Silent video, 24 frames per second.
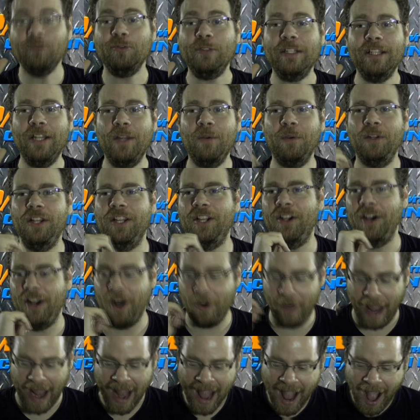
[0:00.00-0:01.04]
Really, really good.
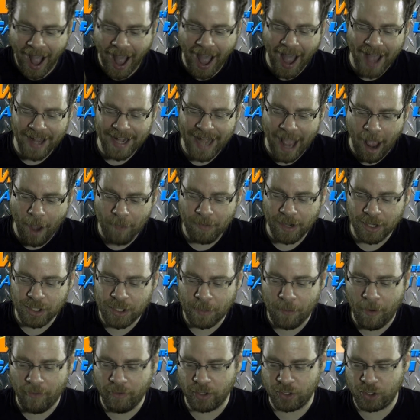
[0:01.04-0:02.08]
Okay, now I'm going to
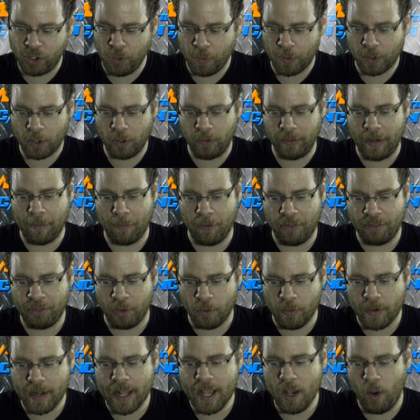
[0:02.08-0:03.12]
jump over to Supergirl number
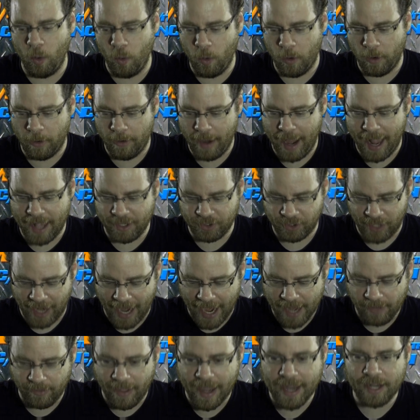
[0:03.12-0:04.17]
30, or as
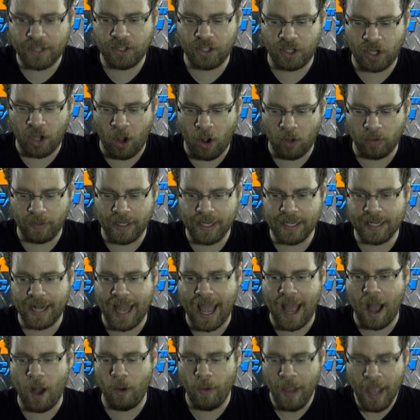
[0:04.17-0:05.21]
I like to call it
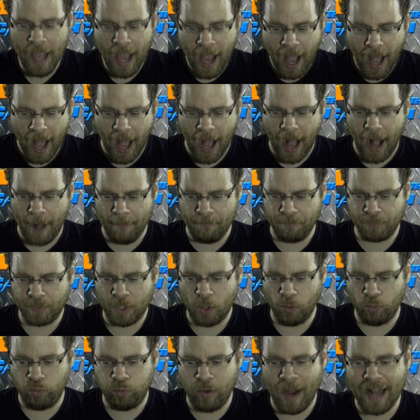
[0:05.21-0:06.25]
now,
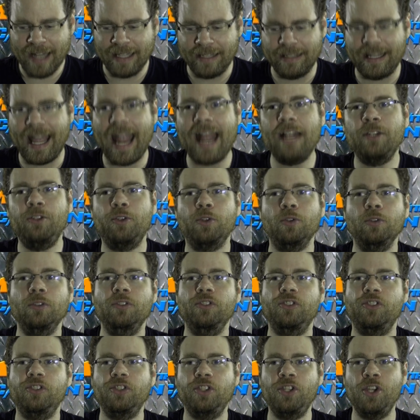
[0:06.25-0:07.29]
Red
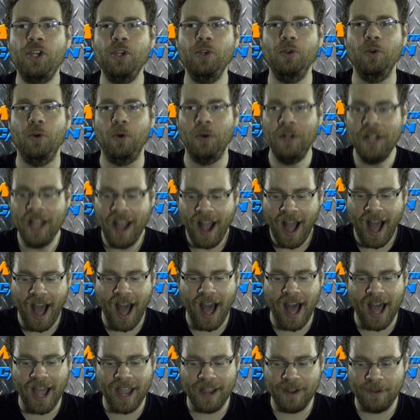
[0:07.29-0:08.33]
Lanterns 2.
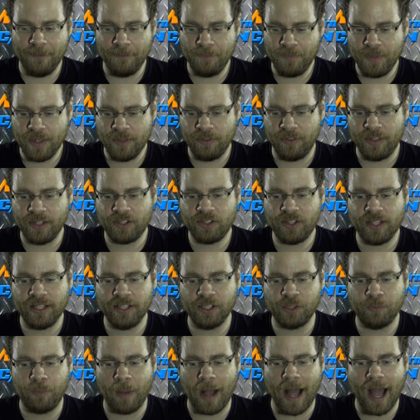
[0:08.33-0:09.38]
This
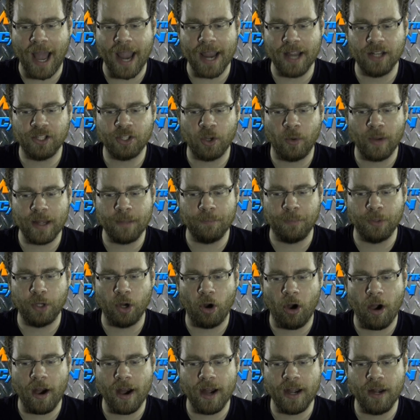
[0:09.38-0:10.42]
is by Tony
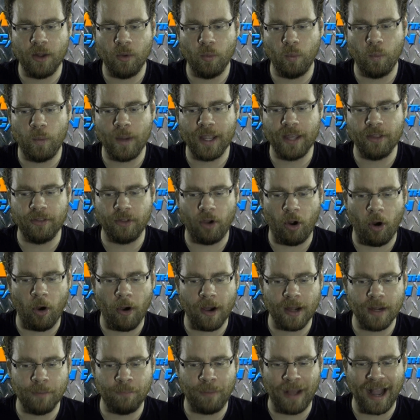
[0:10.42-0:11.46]
Bedard with
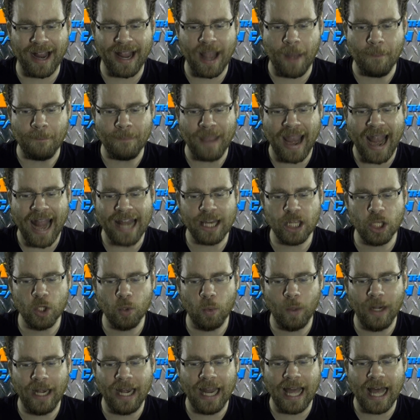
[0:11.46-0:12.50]
art by
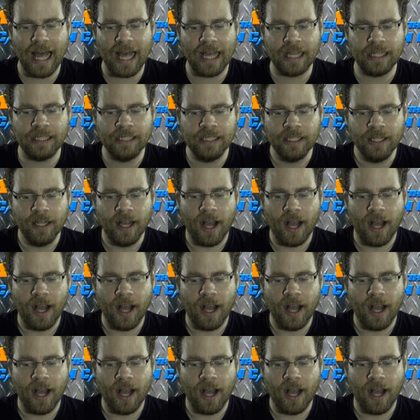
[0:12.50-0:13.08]
Emanuela